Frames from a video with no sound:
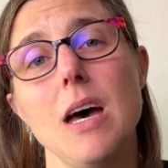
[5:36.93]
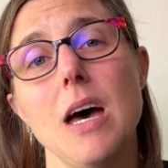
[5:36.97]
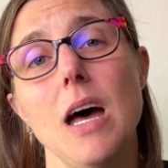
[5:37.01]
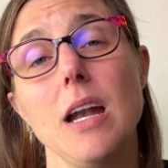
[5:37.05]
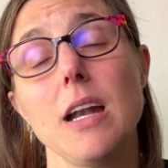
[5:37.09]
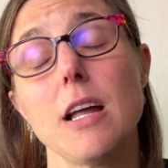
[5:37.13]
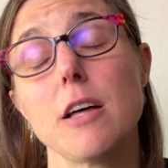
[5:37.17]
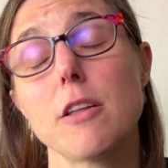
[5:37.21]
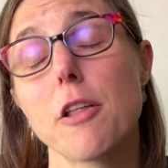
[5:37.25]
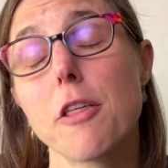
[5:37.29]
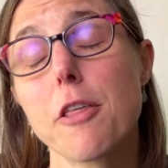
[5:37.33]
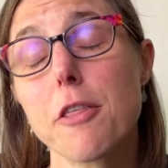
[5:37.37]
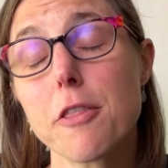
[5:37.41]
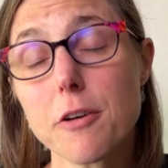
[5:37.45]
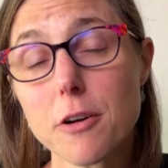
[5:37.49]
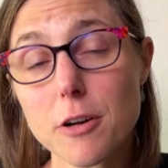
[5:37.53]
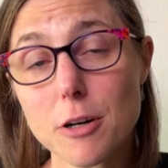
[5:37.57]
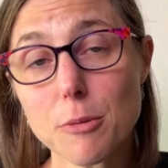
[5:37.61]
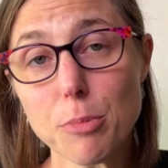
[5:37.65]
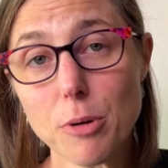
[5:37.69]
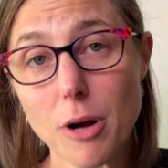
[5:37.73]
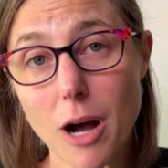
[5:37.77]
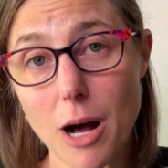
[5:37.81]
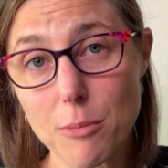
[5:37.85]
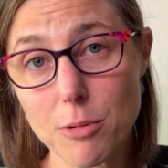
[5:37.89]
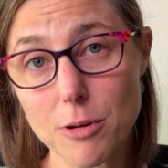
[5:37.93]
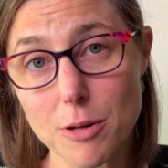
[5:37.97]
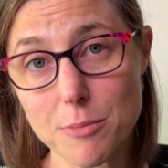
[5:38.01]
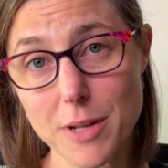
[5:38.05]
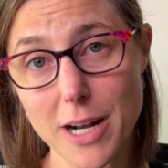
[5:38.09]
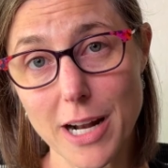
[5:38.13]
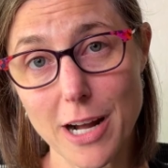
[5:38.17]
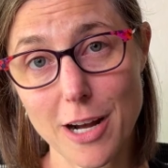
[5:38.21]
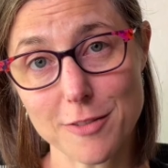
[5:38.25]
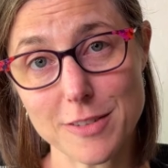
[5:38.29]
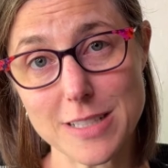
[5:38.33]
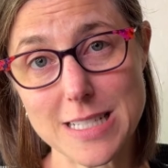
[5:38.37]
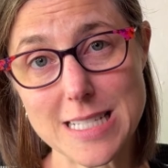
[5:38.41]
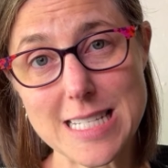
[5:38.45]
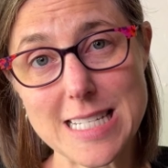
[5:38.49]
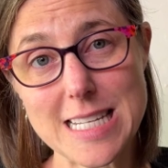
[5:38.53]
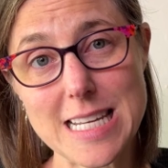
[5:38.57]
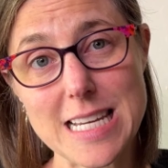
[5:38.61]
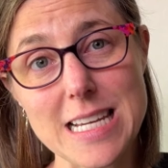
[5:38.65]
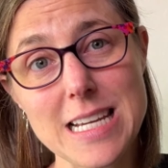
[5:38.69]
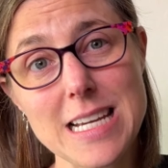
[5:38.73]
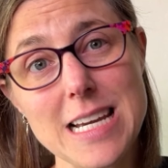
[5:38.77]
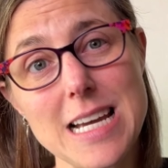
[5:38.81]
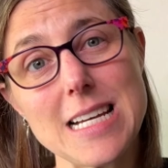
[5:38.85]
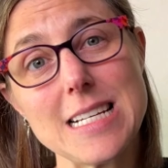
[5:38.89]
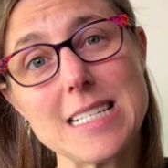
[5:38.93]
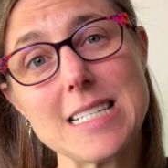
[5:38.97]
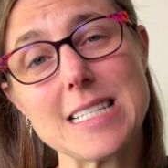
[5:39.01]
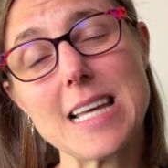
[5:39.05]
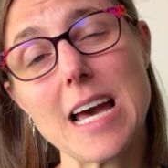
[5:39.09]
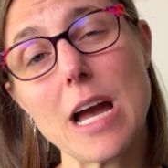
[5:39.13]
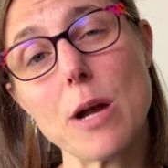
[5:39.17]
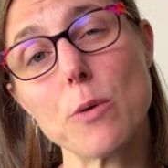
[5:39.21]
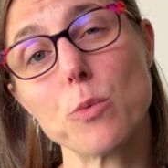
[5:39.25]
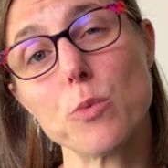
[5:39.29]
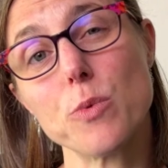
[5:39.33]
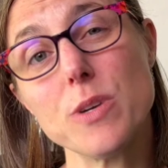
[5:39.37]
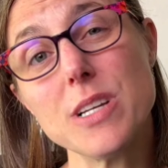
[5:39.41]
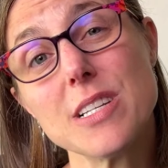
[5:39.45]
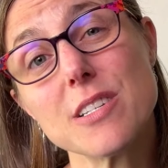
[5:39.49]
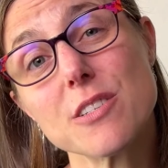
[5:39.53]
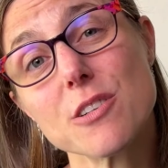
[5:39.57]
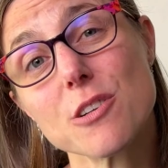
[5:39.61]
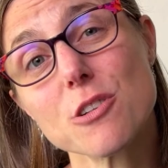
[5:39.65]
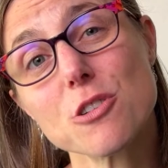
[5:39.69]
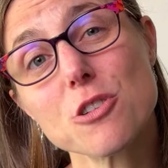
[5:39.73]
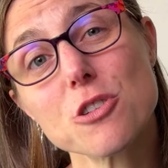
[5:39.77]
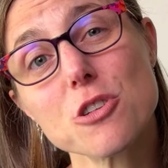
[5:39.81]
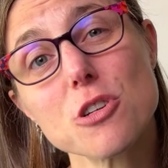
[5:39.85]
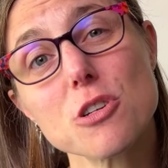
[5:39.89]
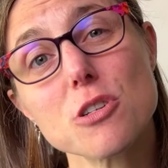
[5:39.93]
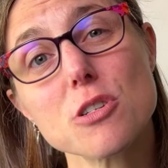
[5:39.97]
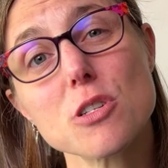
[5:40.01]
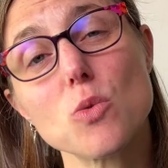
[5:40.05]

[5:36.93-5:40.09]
Now, the third problem that I often see is that researchers